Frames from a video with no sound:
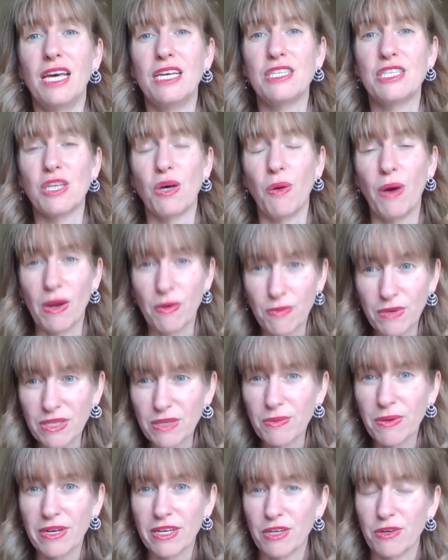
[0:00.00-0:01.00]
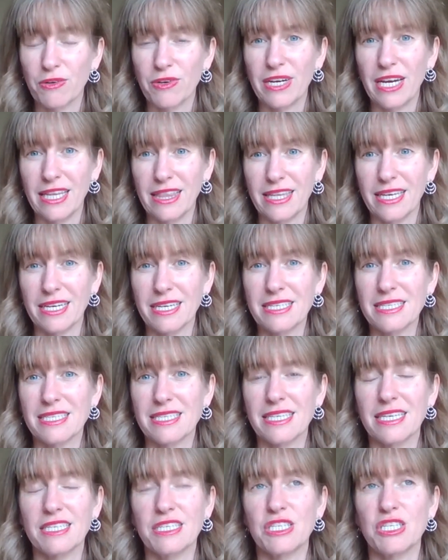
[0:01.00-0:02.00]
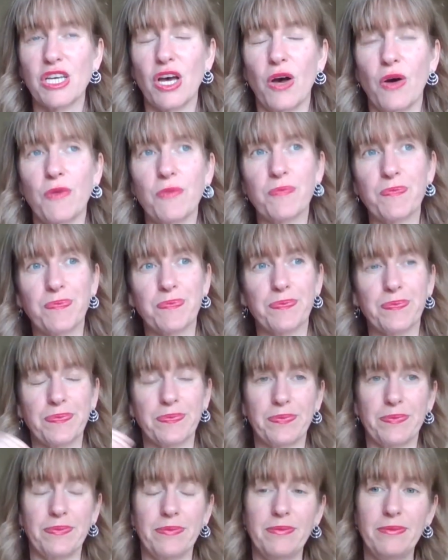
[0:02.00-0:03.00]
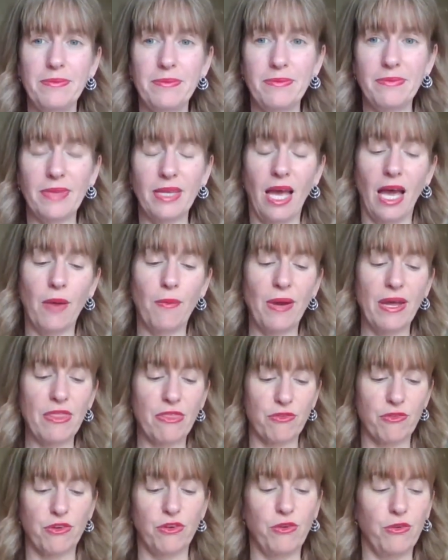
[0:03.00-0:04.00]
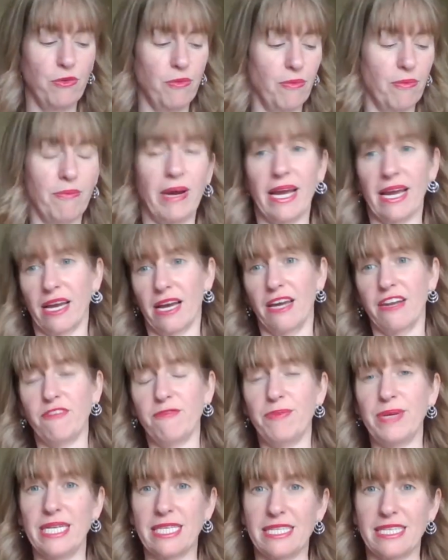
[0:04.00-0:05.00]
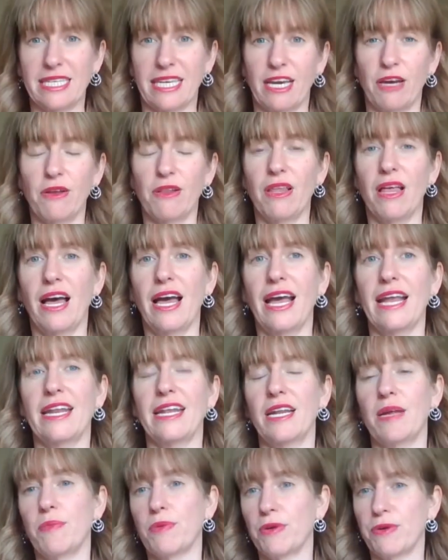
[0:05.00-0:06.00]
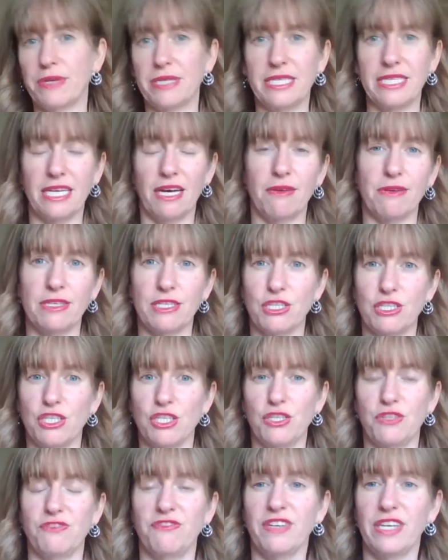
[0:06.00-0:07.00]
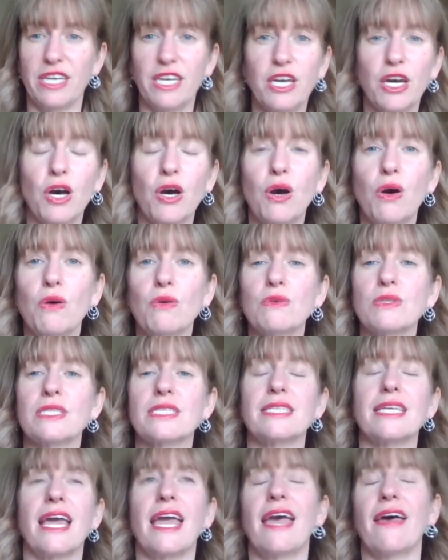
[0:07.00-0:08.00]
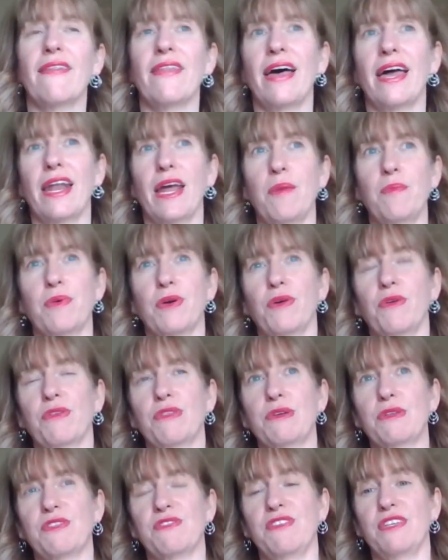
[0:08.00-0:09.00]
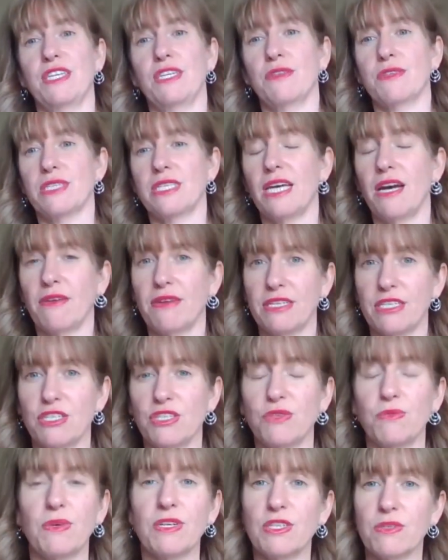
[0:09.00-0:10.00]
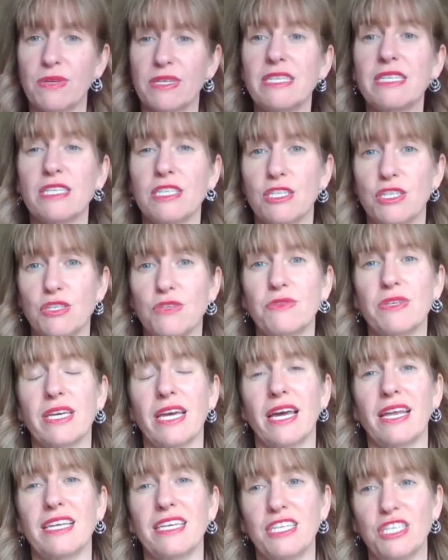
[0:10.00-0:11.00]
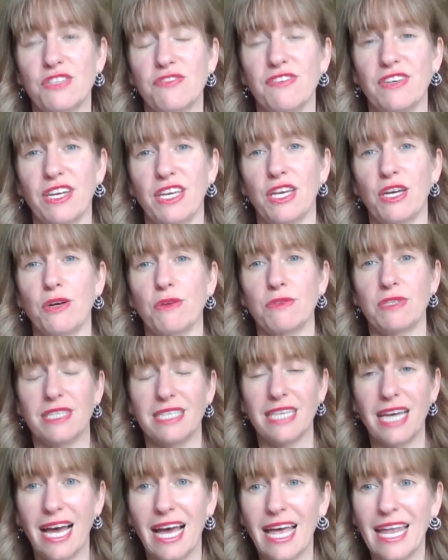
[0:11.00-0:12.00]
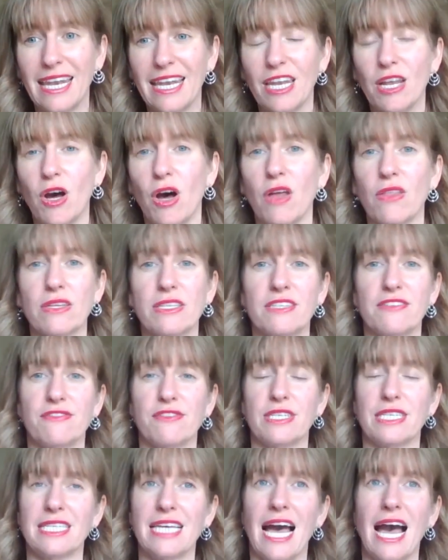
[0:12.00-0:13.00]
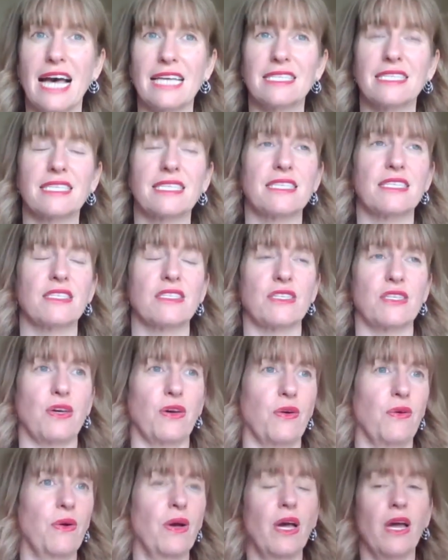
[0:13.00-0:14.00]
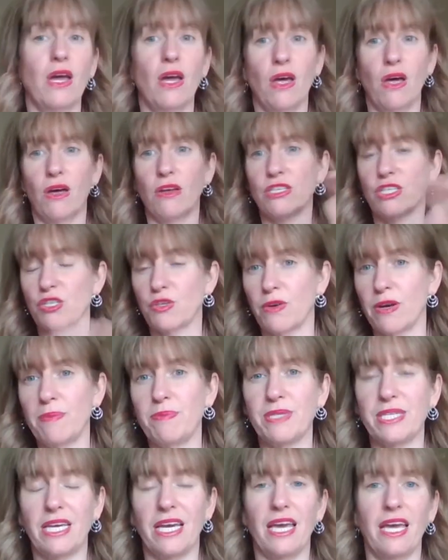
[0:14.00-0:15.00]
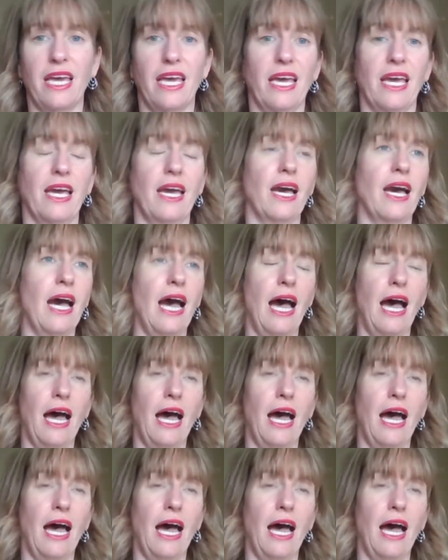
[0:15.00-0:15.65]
So I really want to create this. So I went through my kind of basic outline, and I broke it down into videos, and then I broke those videos down into what do I need to do to get each video done, all the different tasks. So scripting,